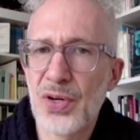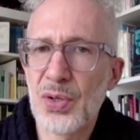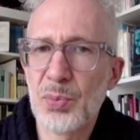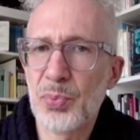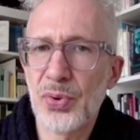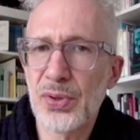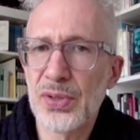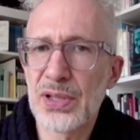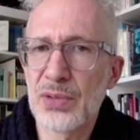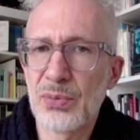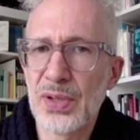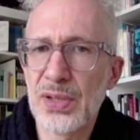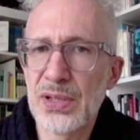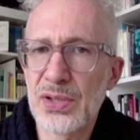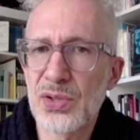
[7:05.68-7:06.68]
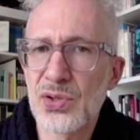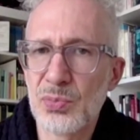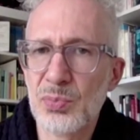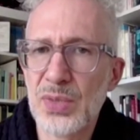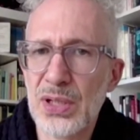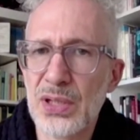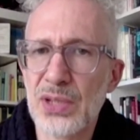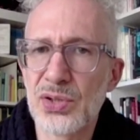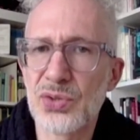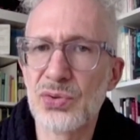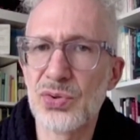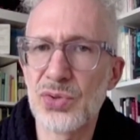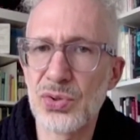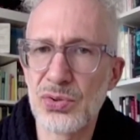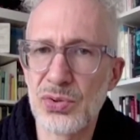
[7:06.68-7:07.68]
very important ingredient to me
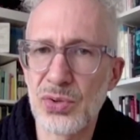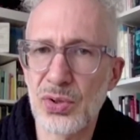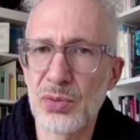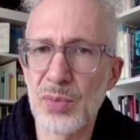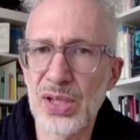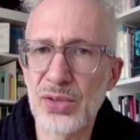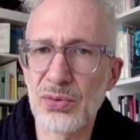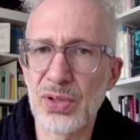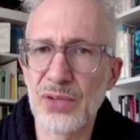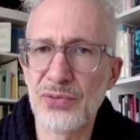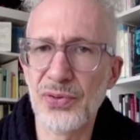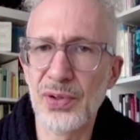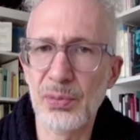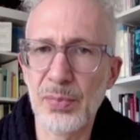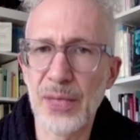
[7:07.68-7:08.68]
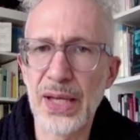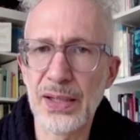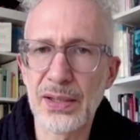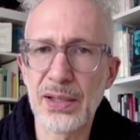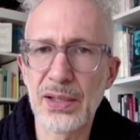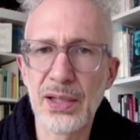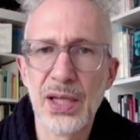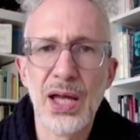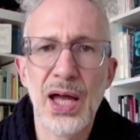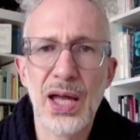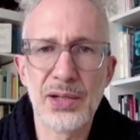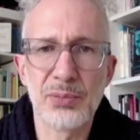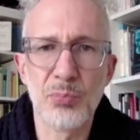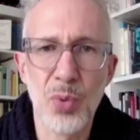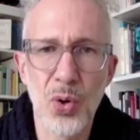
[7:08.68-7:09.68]
to documentary filmmaking,
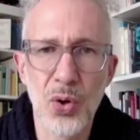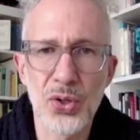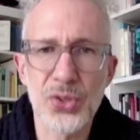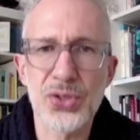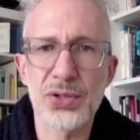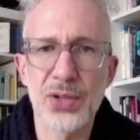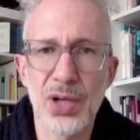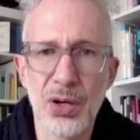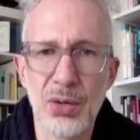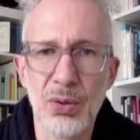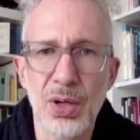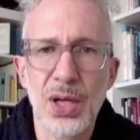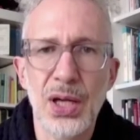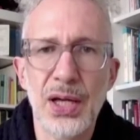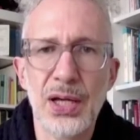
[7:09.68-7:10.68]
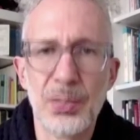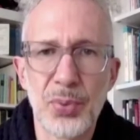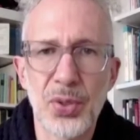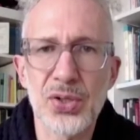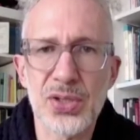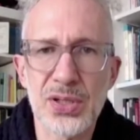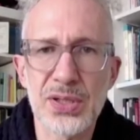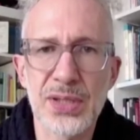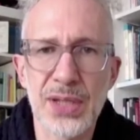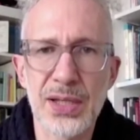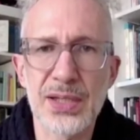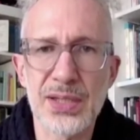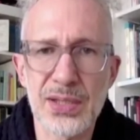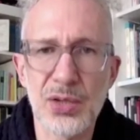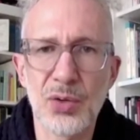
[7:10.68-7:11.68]
and more so in a project that
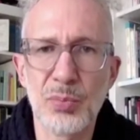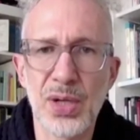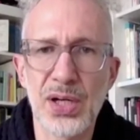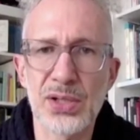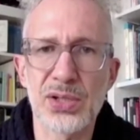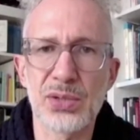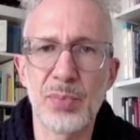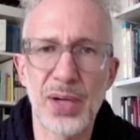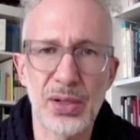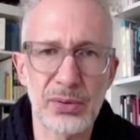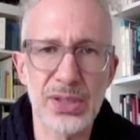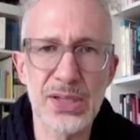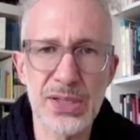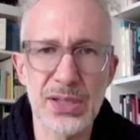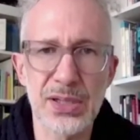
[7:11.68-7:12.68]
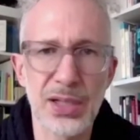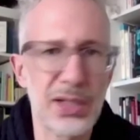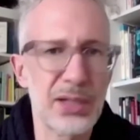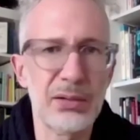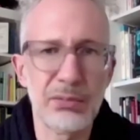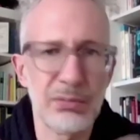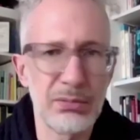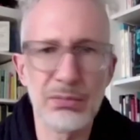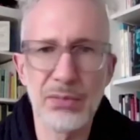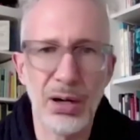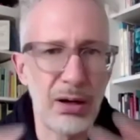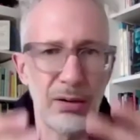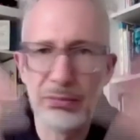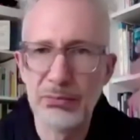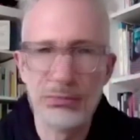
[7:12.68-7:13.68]
is so much about listening
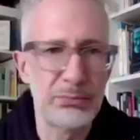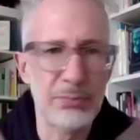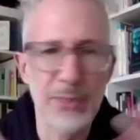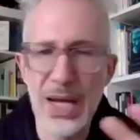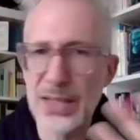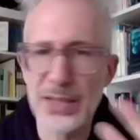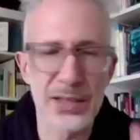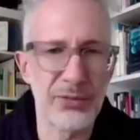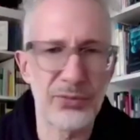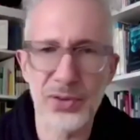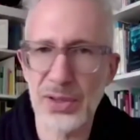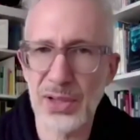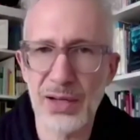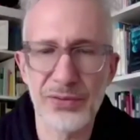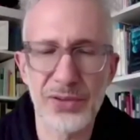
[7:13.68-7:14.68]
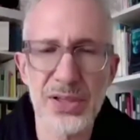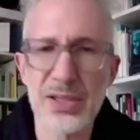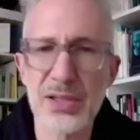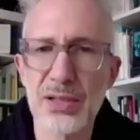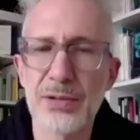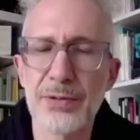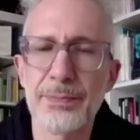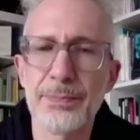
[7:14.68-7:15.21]
on many different levels.